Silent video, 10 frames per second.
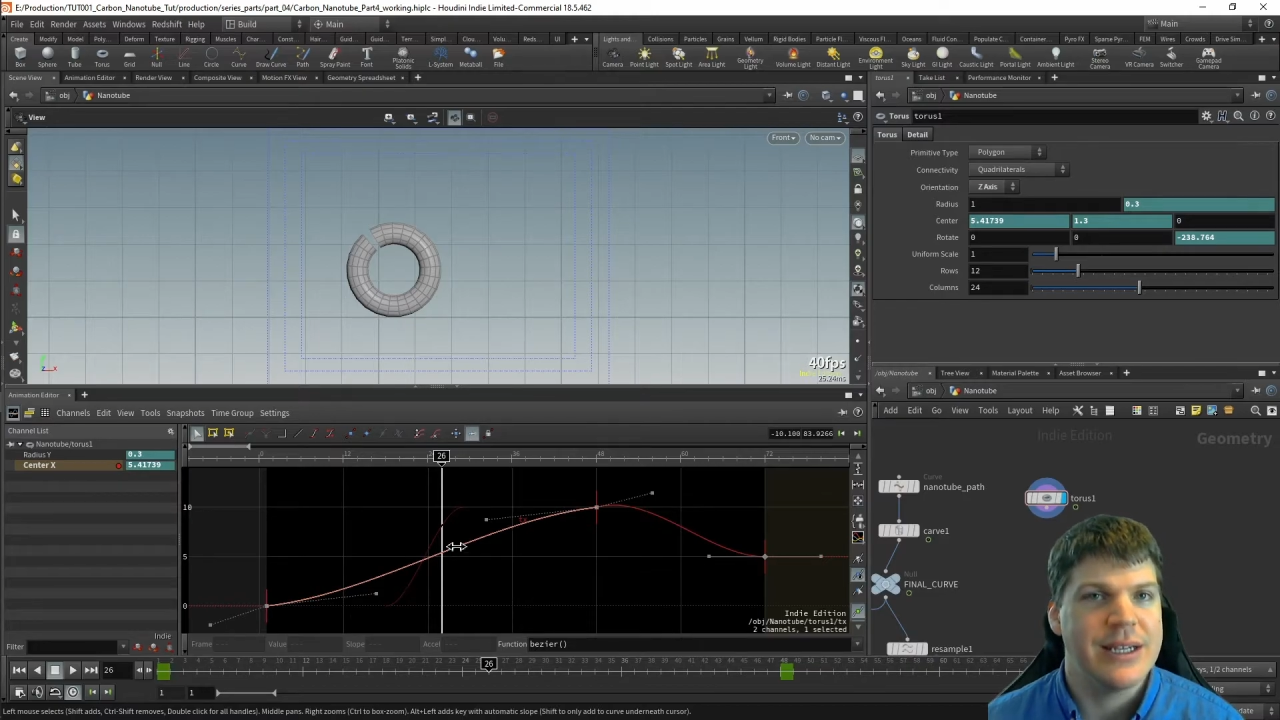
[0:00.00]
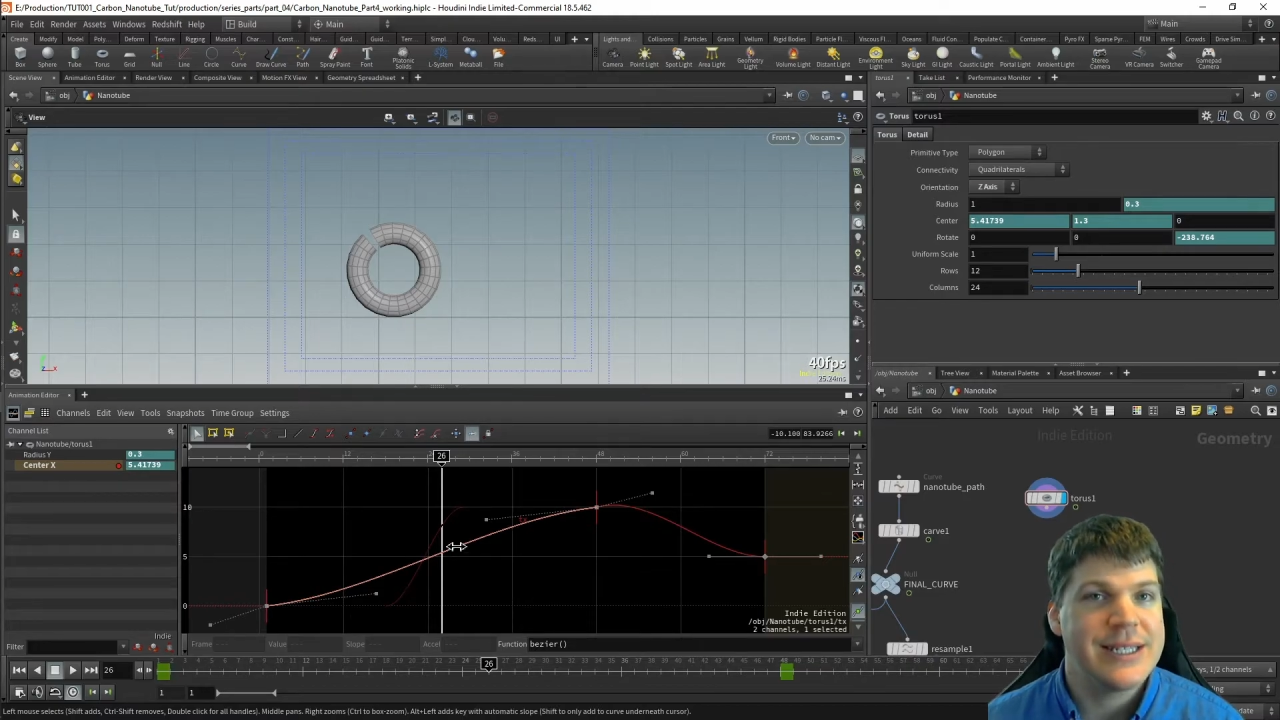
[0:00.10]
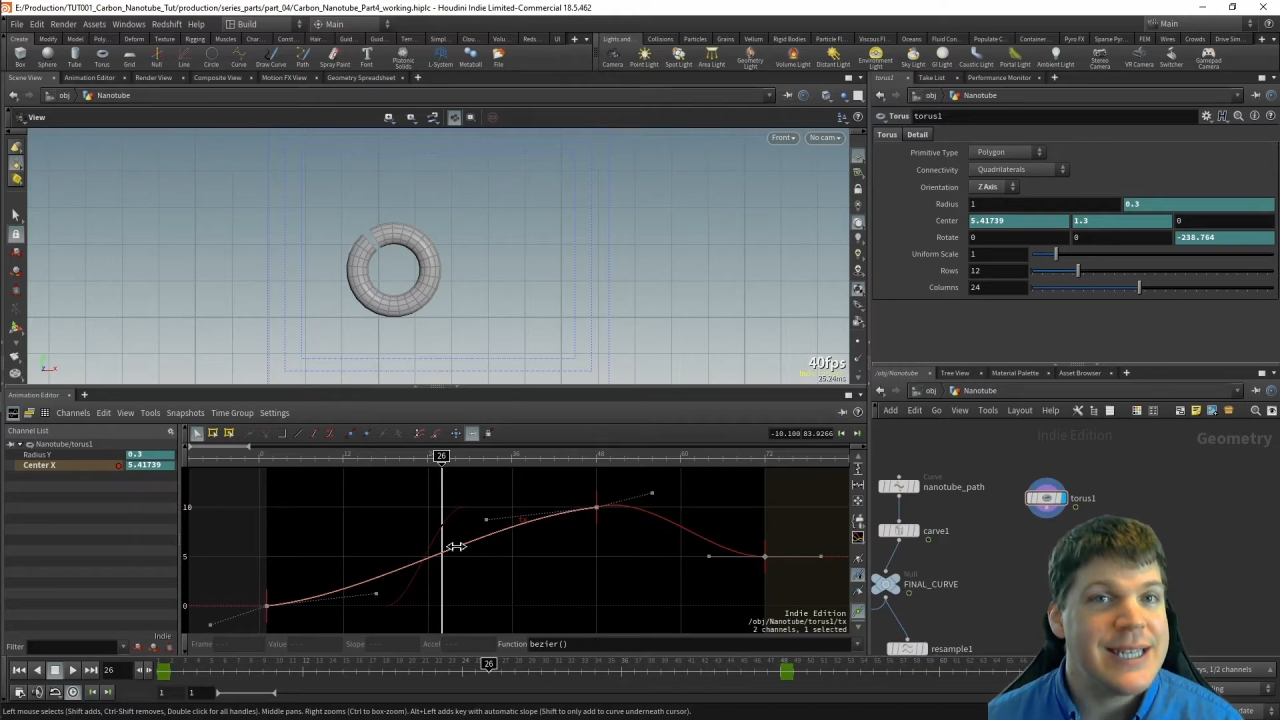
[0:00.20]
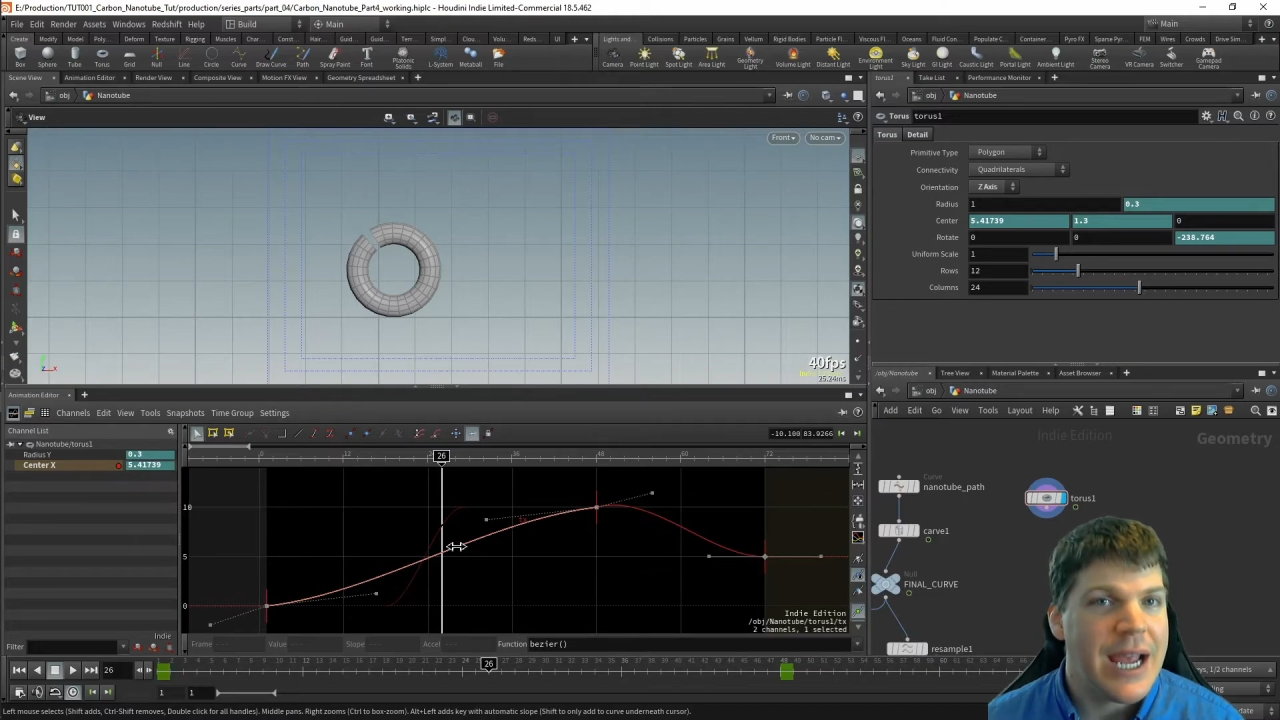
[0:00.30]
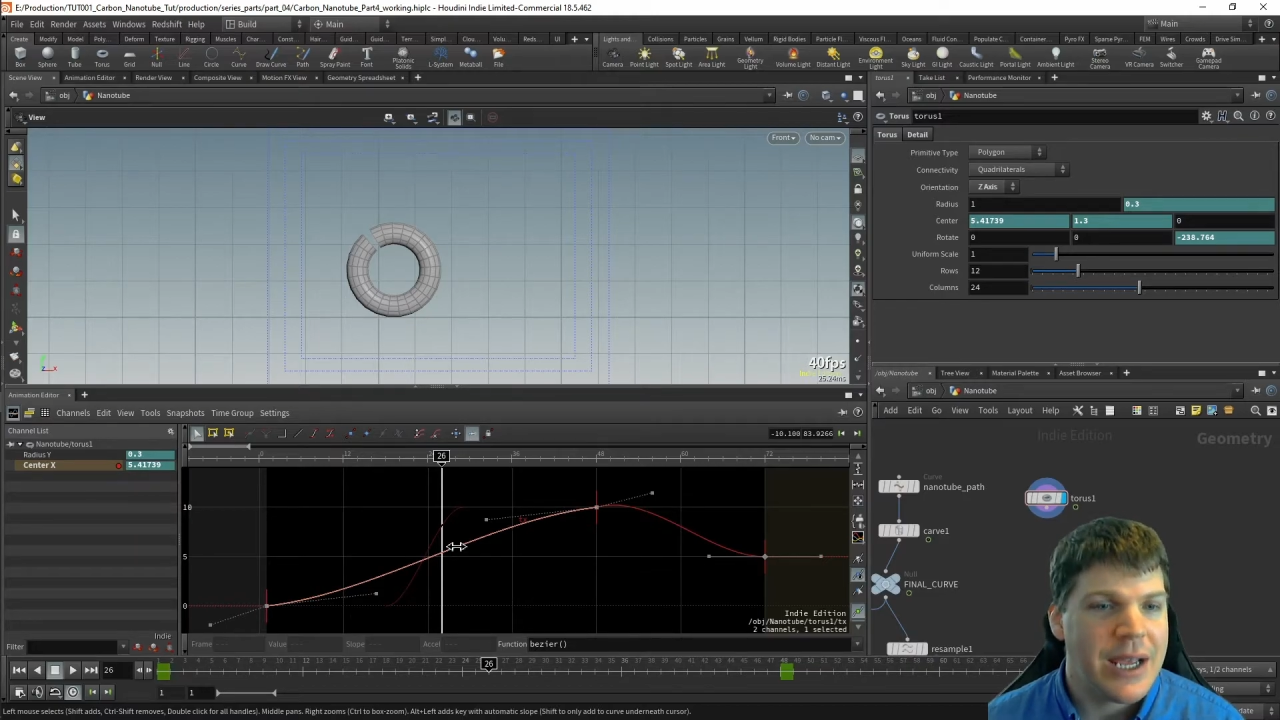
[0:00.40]

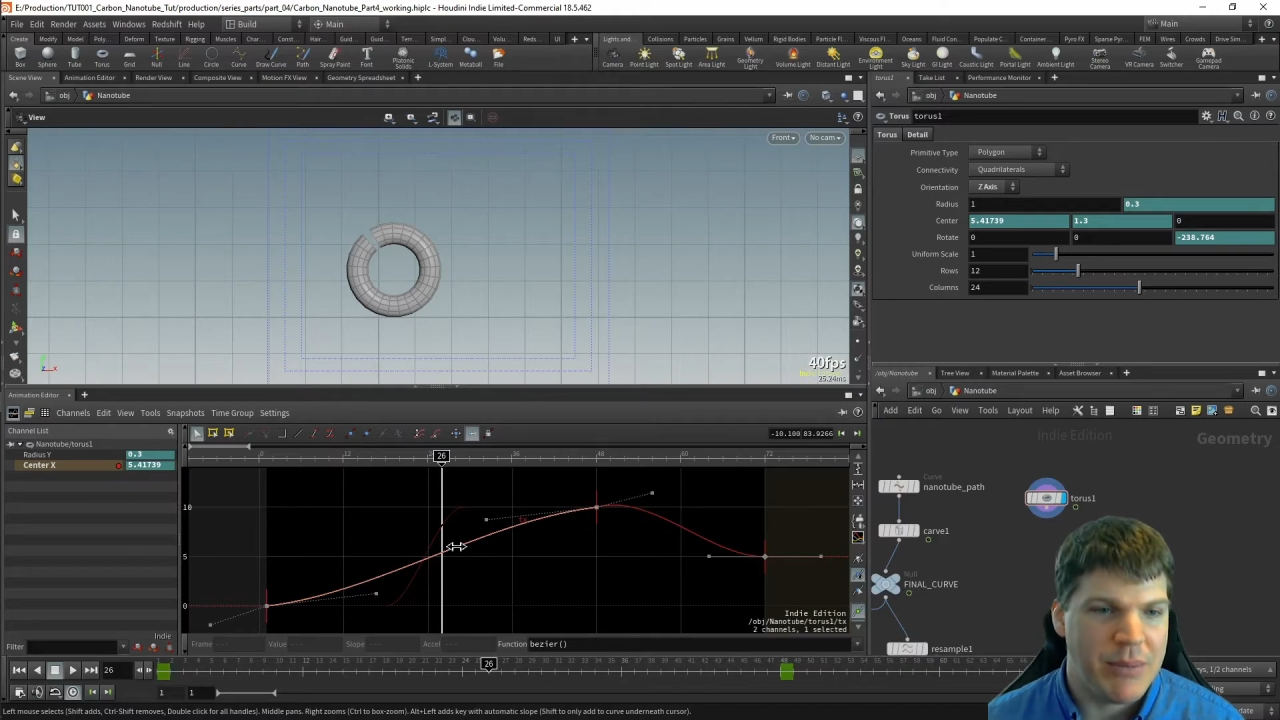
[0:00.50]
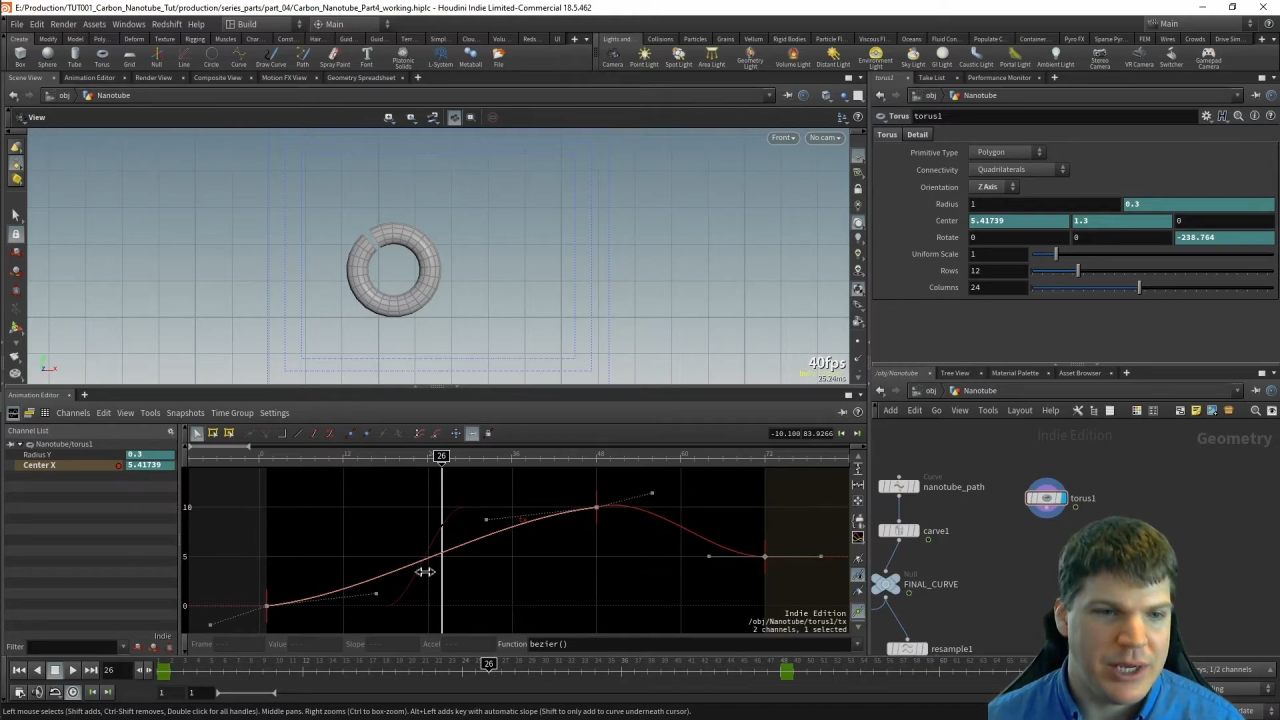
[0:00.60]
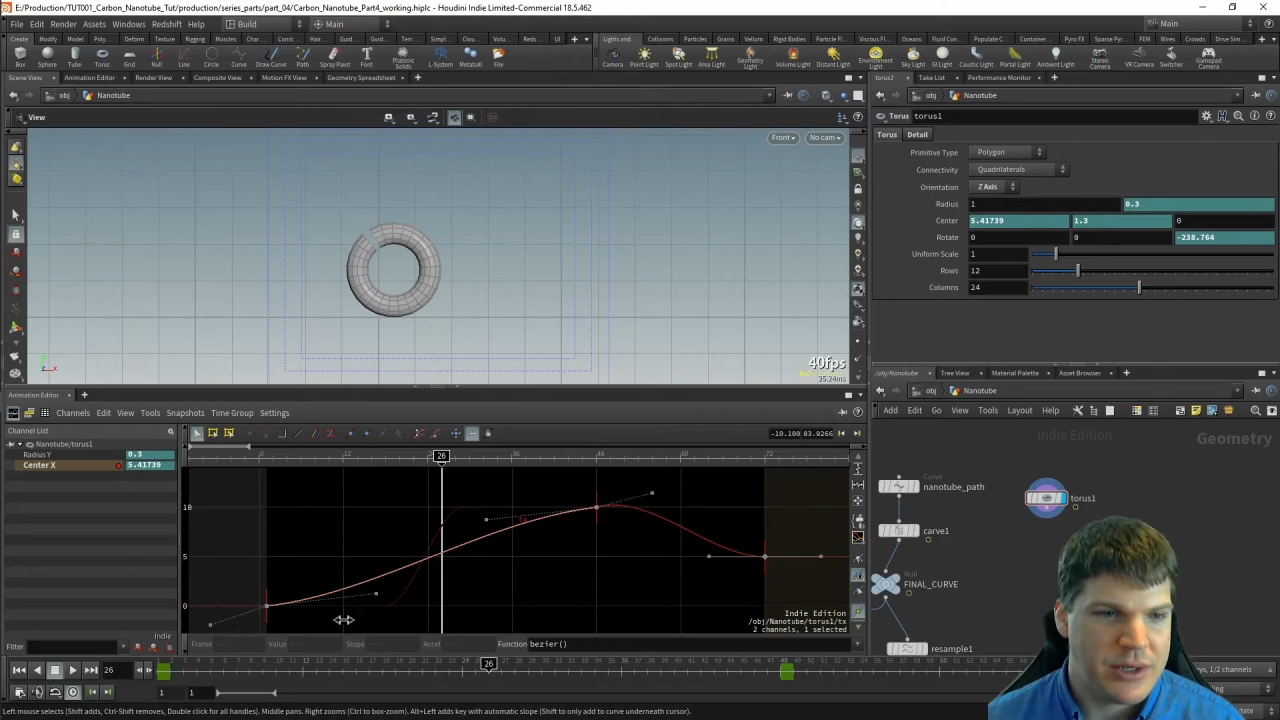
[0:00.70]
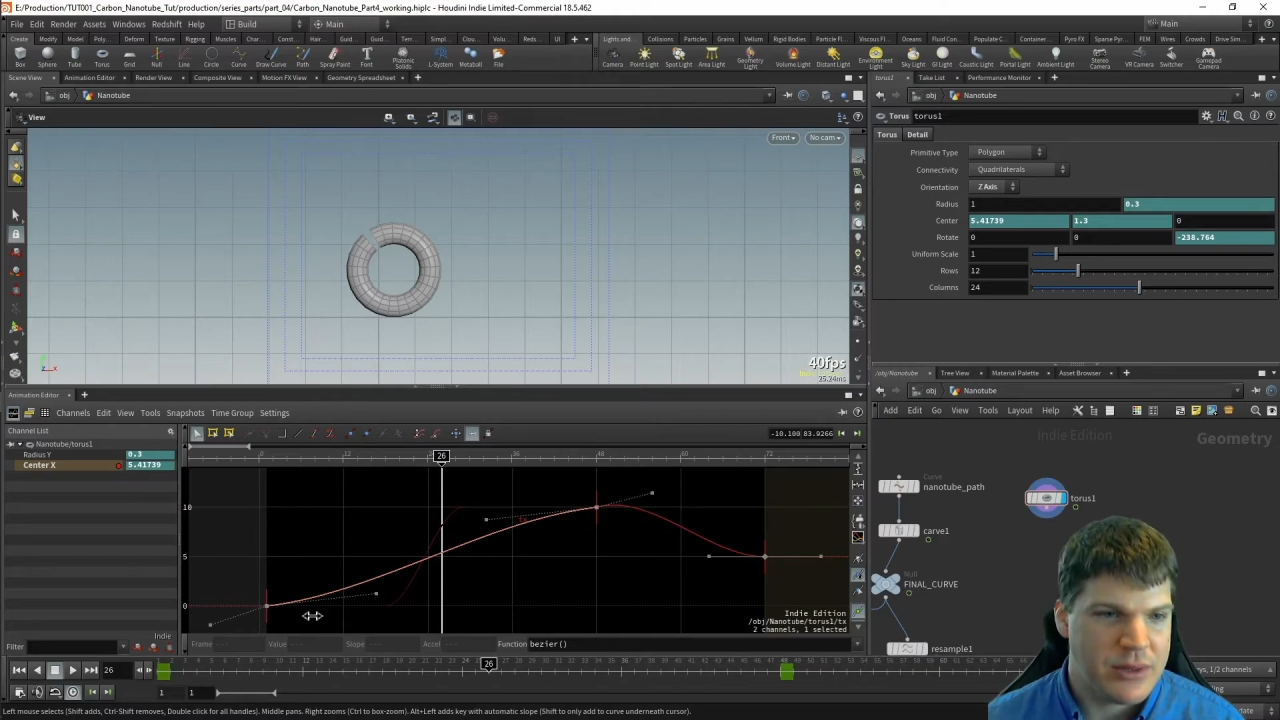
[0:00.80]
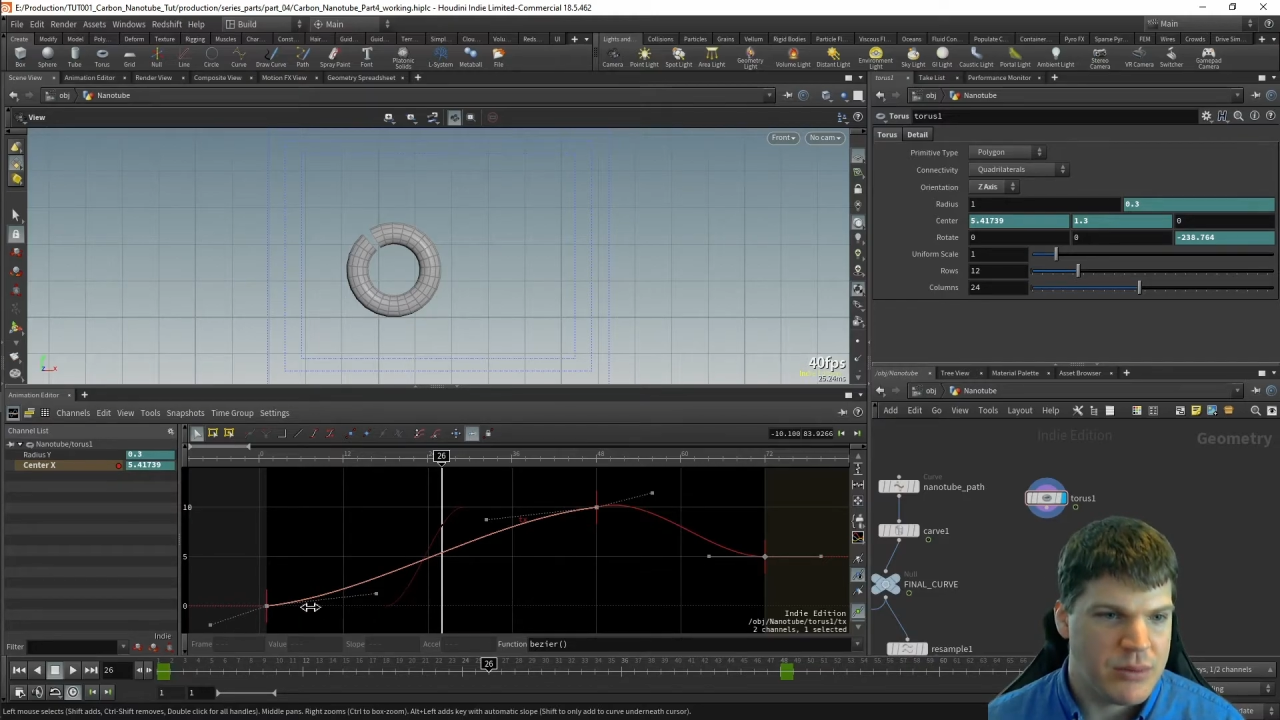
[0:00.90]
segment,